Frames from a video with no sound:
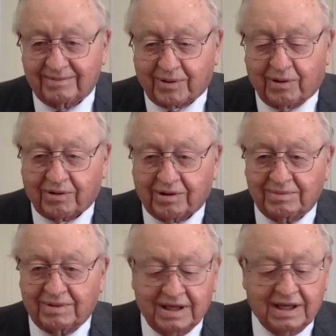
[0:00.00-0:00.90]

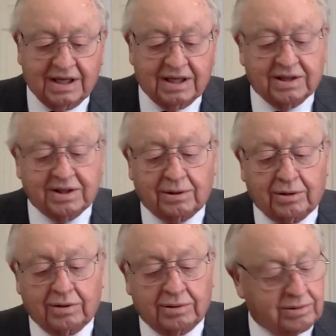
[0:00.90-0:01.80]
program. You
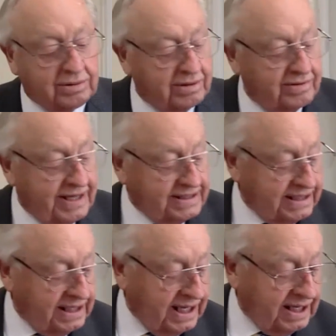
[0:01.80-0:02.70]
know, that's
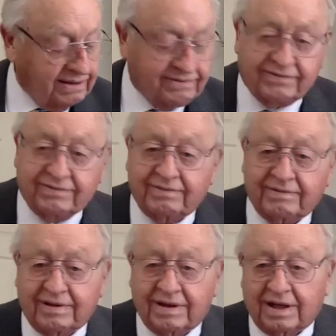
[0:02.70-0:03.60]
a lot of,
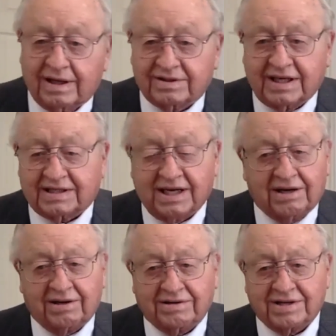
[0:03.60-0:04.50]

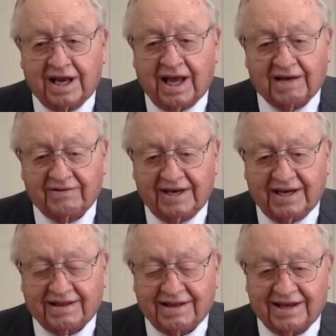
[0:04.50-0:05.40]
600's a lot of
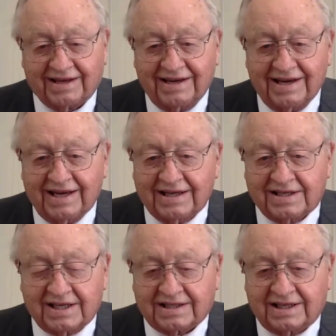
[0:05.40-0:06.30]
anything.
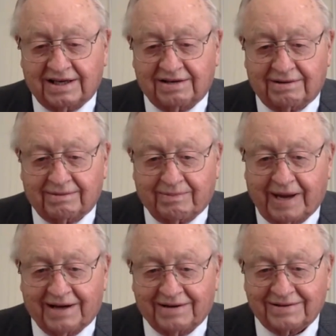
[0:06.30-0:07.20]
600
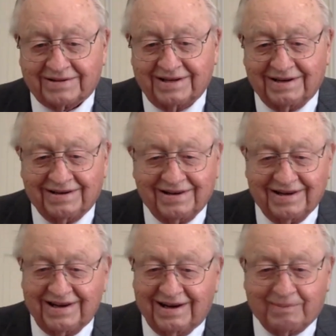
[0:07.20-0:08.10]
pounds
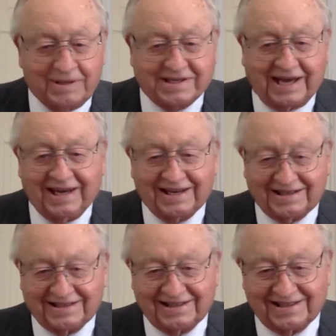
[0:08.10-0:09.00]
of
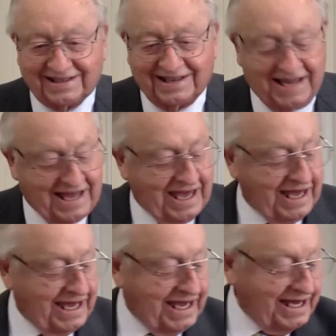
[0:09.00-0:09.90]
potatoes
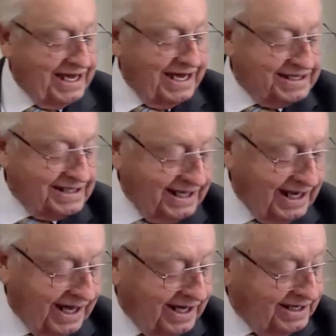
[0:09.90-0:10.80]
is a
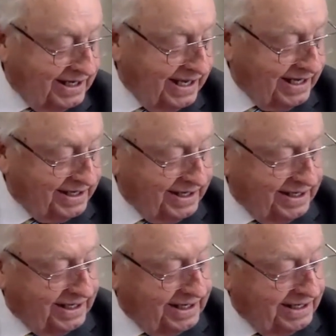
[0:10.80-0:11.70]
lot,
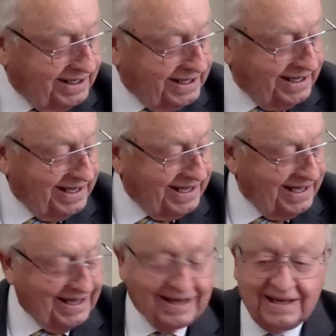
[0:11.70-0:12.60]

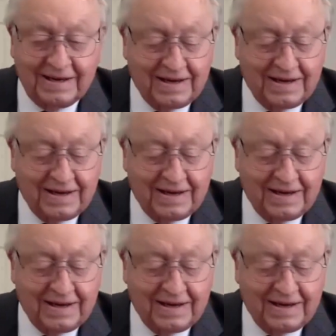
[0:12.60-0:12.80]
and